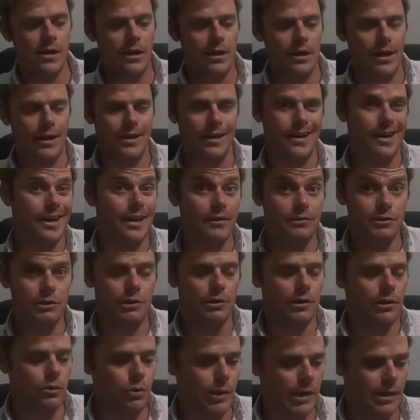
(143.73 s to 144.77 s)
And then it gives you
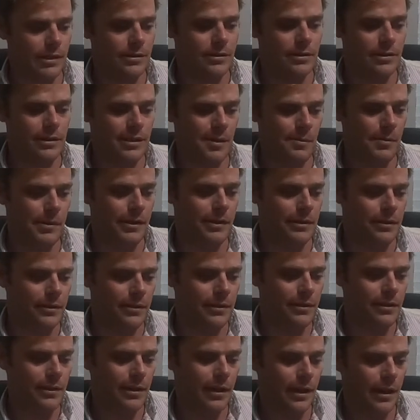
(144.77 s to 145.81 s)
a quick snippet
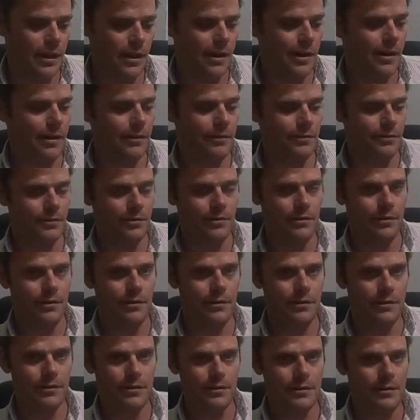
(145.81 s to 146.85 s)
of
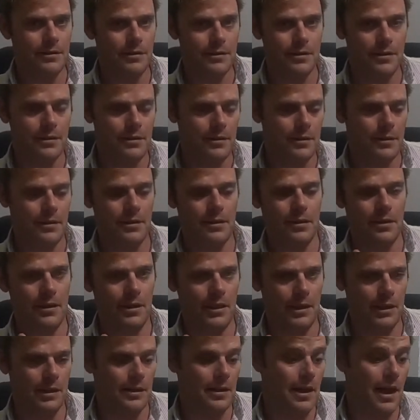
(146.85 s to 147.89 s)

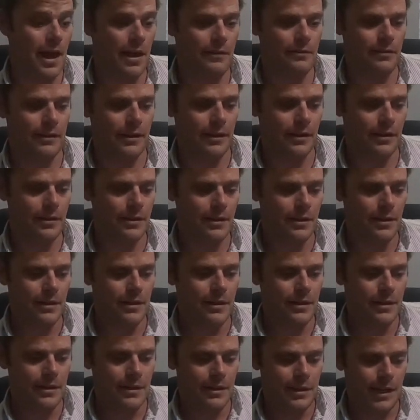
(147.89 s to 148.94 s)
the Anafi.
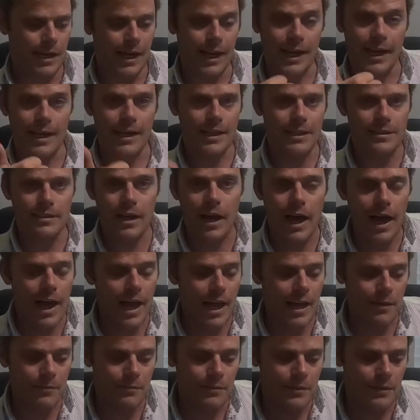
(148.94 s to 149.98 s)

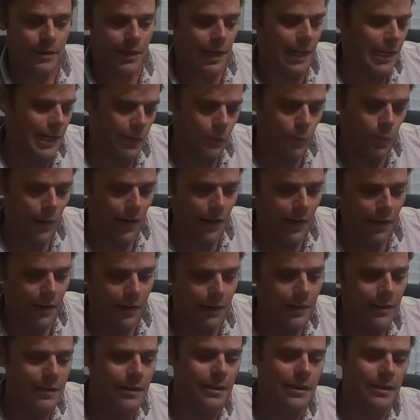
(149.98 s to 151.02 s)
Anytime,
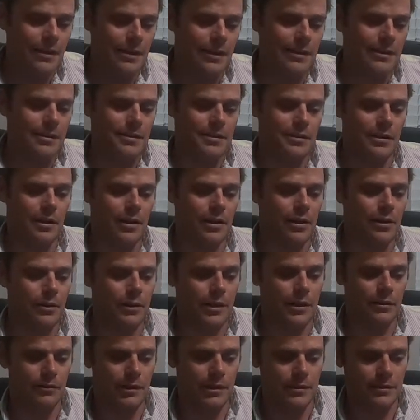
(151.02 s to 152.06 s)
anywhere. So, and
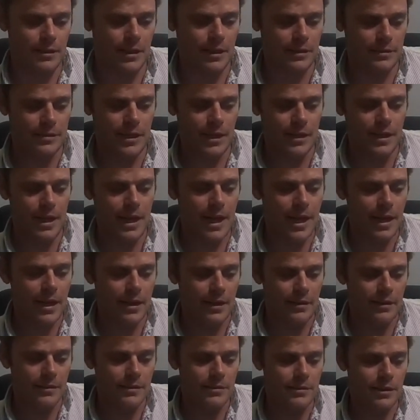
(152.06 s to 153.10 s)
the reason they say that,
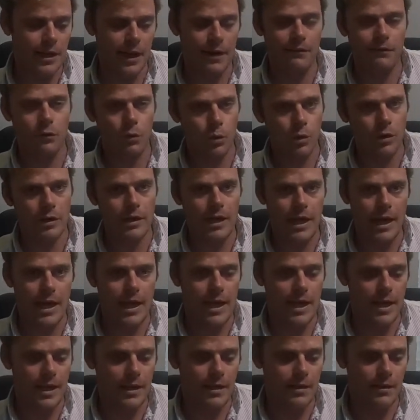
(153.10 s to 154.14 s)
it's got a
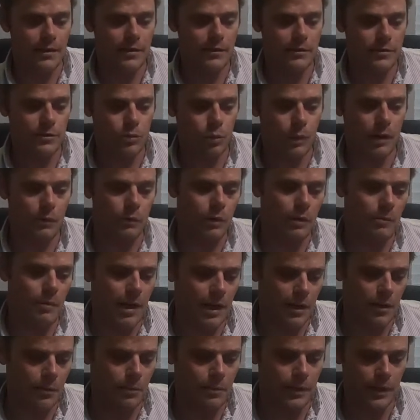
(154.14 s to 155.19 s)
4K 21
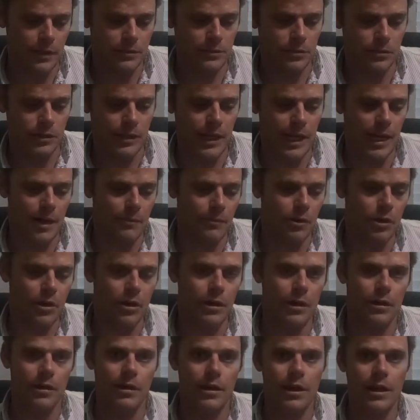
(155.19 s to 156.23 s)
megapixel
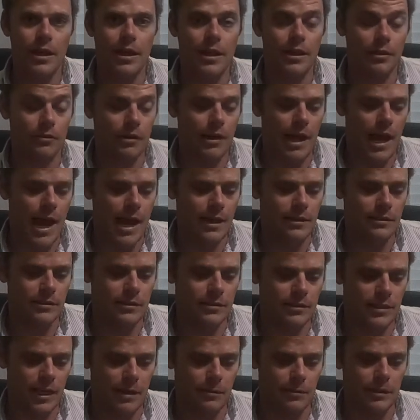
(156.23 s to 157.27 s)
camera, 3-axis
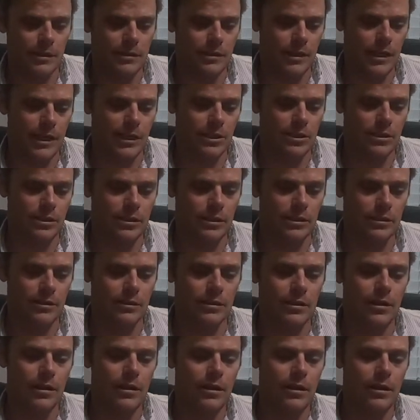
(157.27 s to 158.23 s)
stabilization,